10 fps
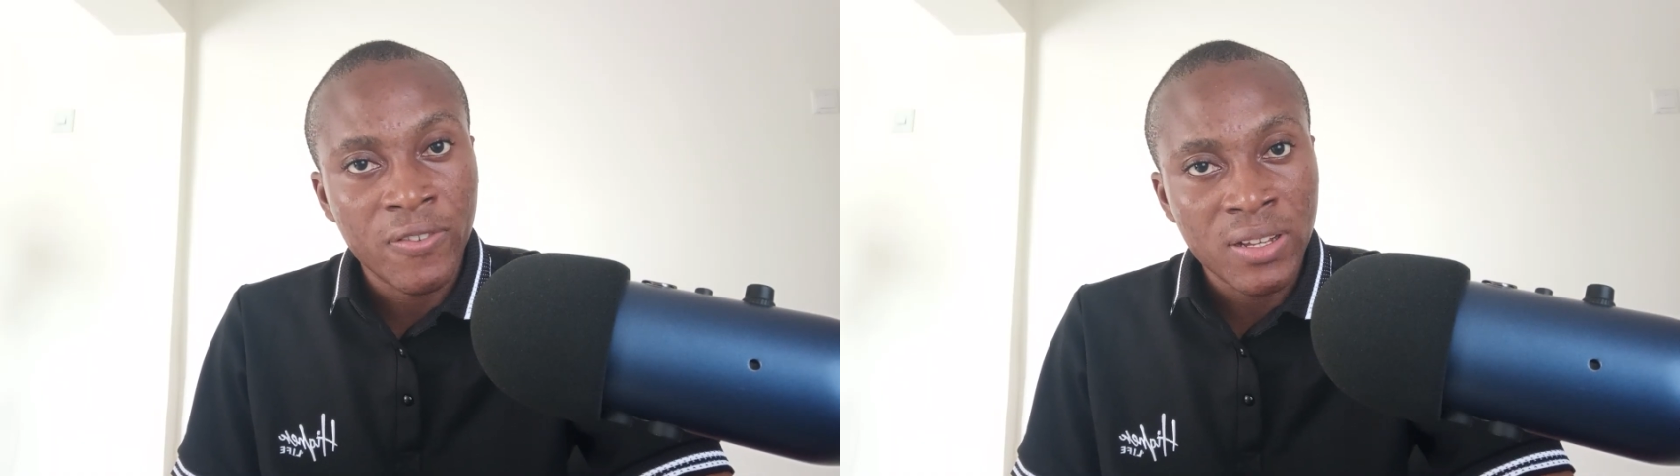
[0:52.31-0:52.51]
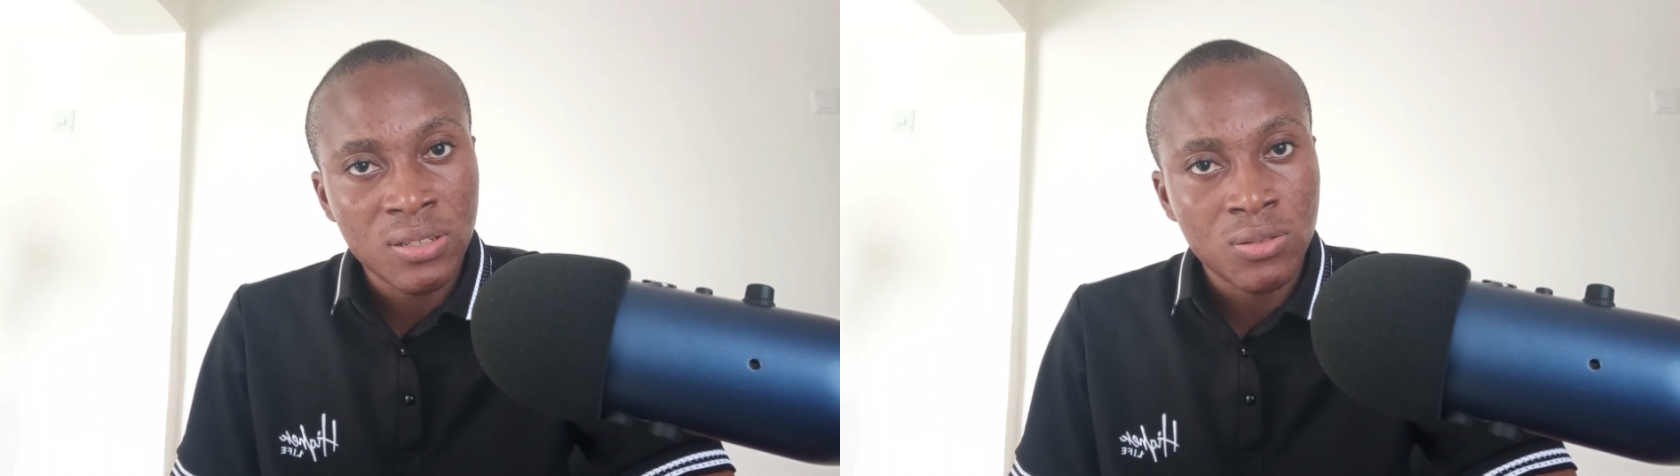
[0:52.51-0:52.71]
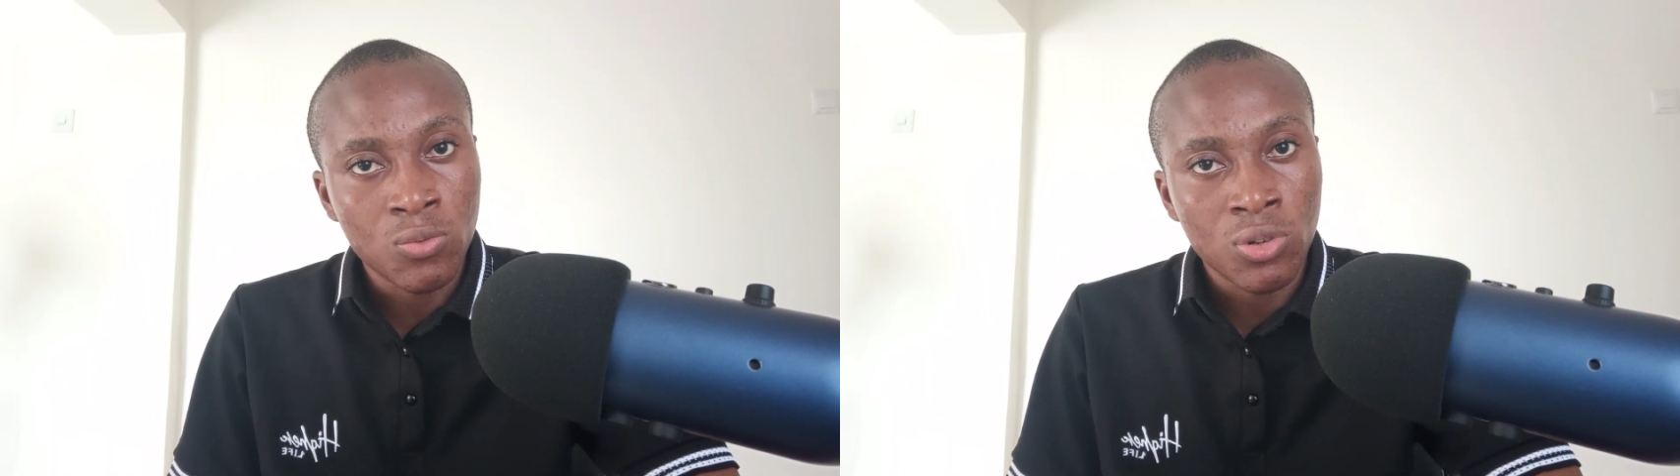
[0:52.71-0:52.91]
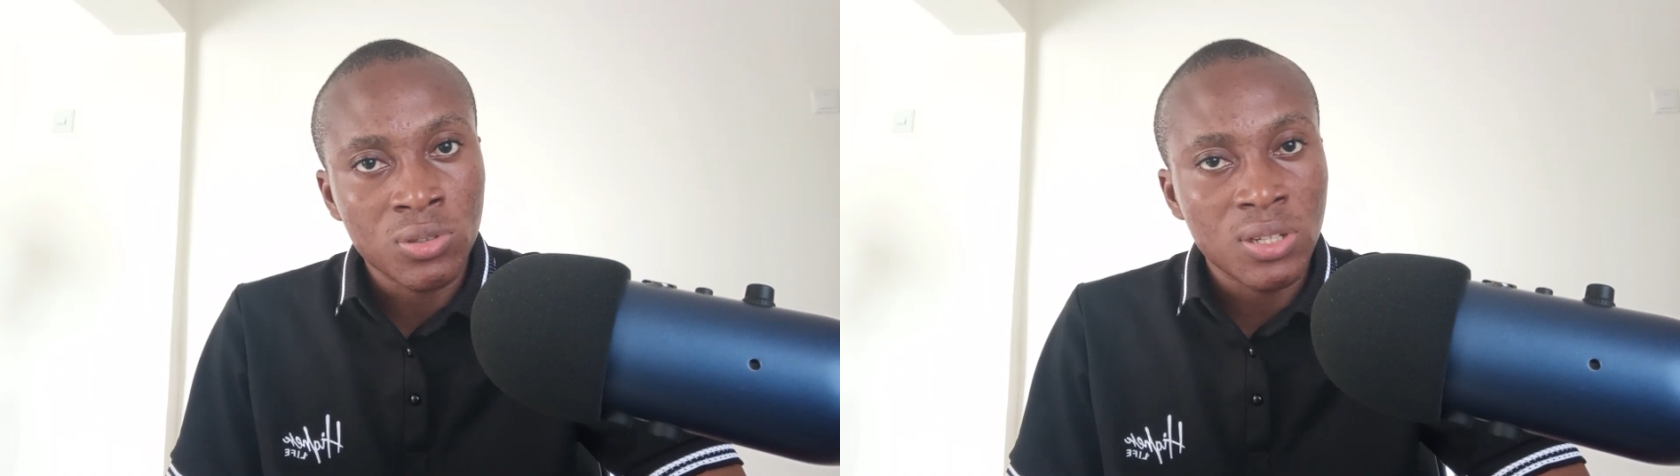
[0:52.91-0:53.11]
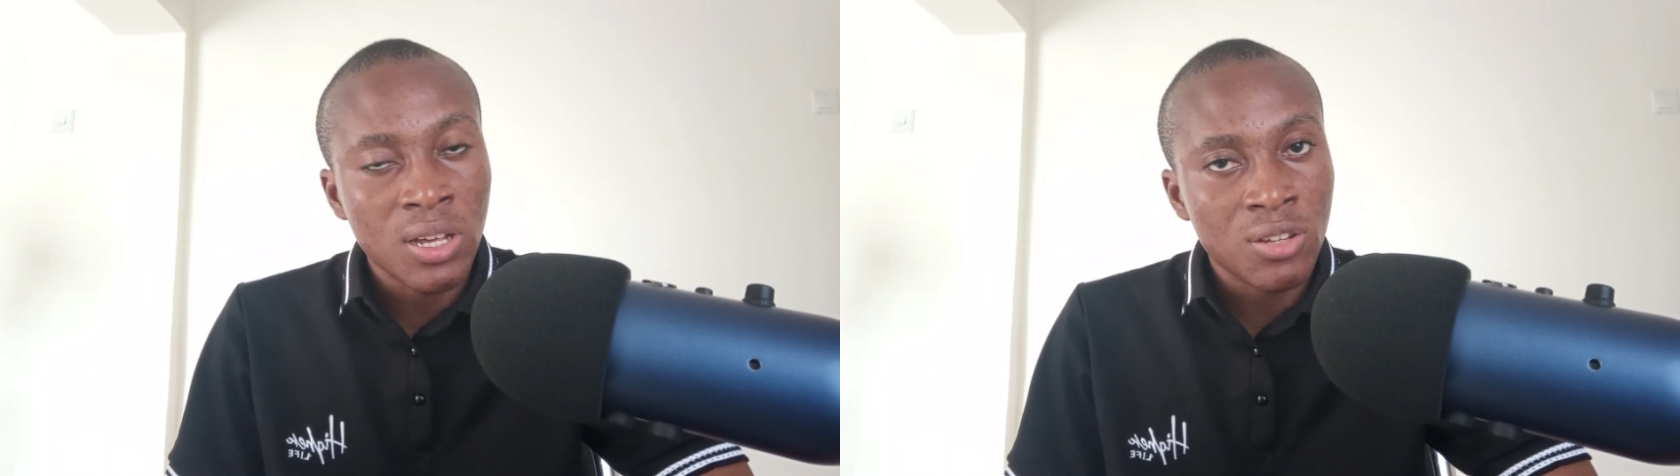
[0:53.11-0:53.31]
first
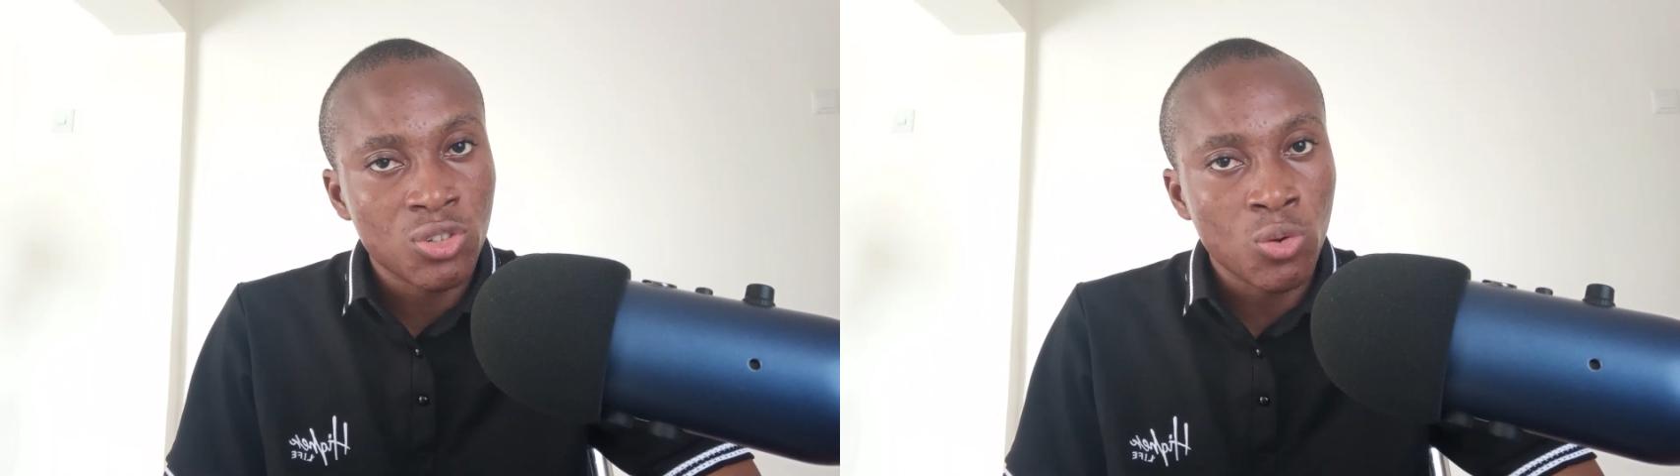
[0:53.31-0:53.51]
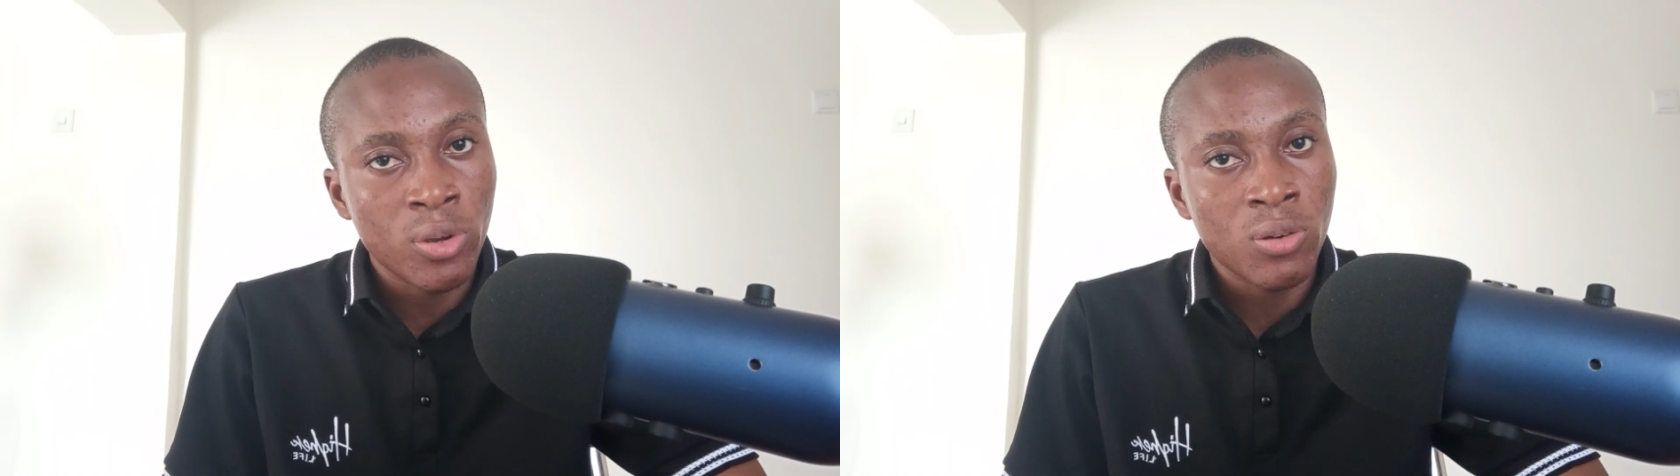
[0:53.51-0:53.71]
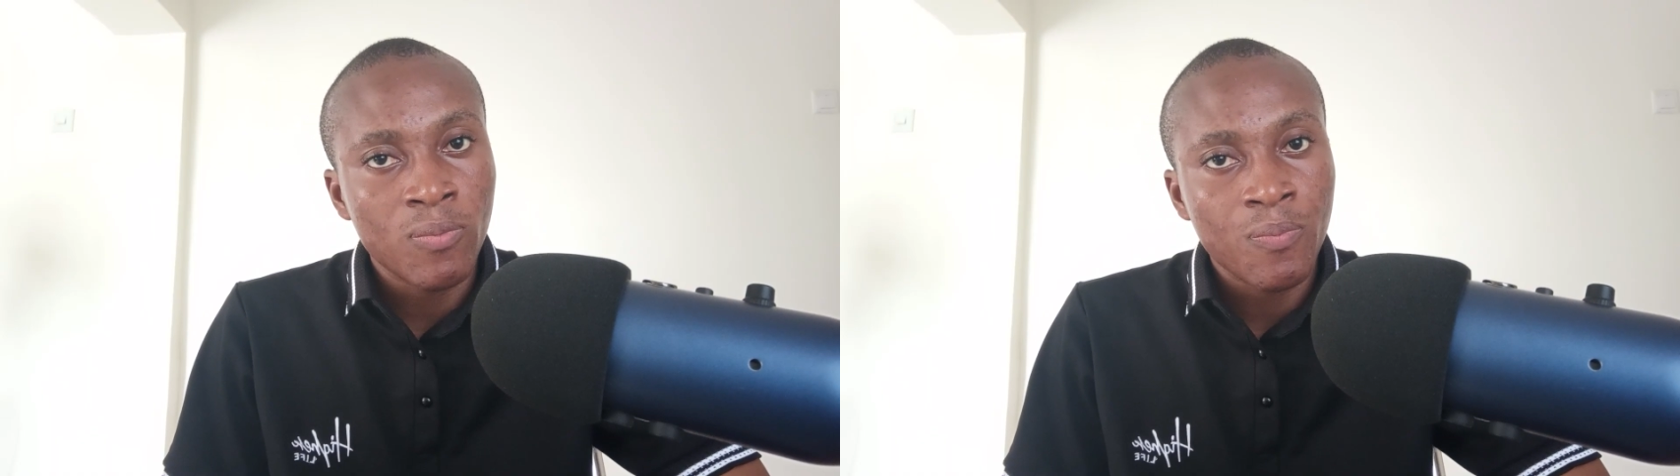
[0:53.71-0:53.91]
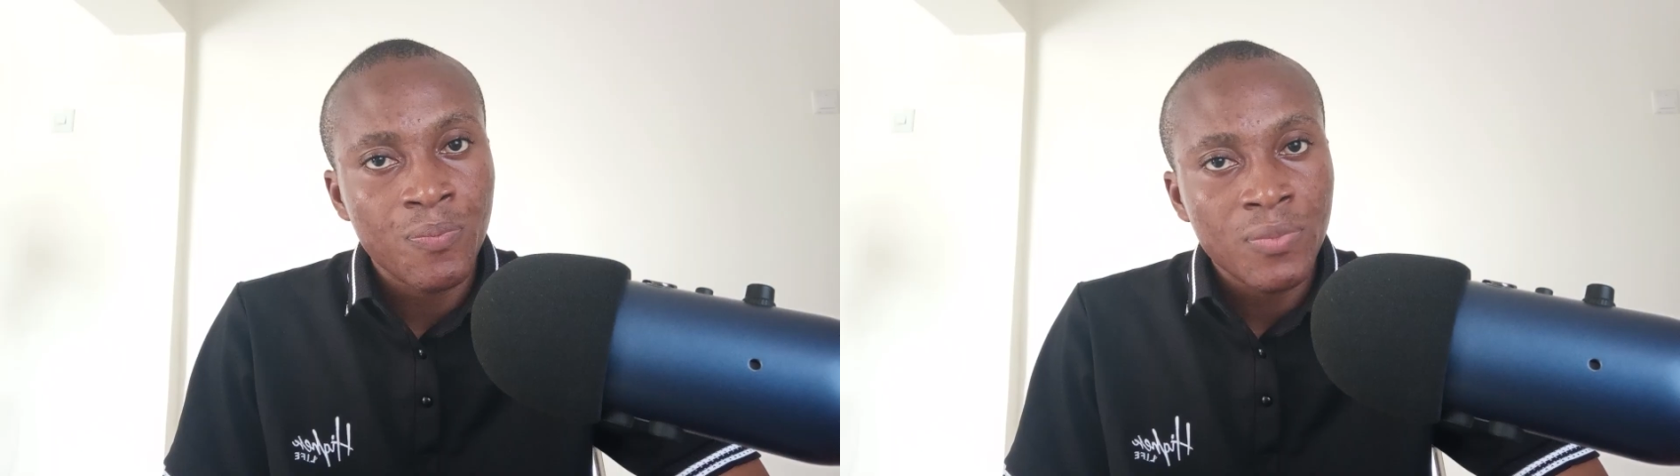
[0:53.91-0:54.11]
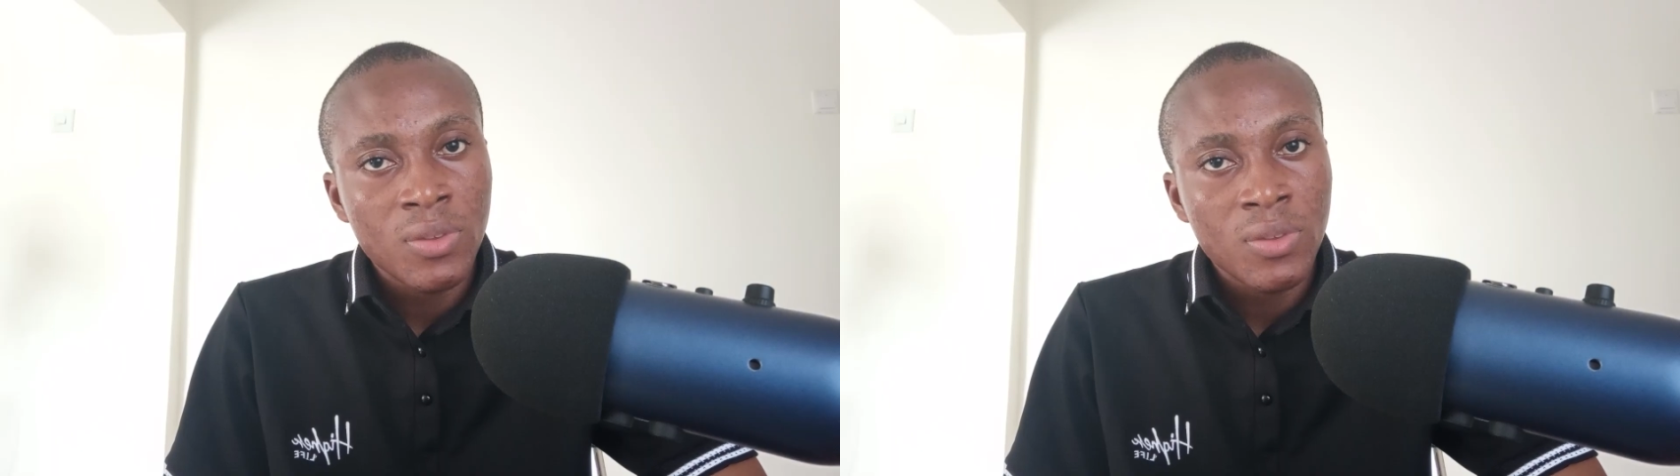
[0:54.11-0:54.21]
was SQL.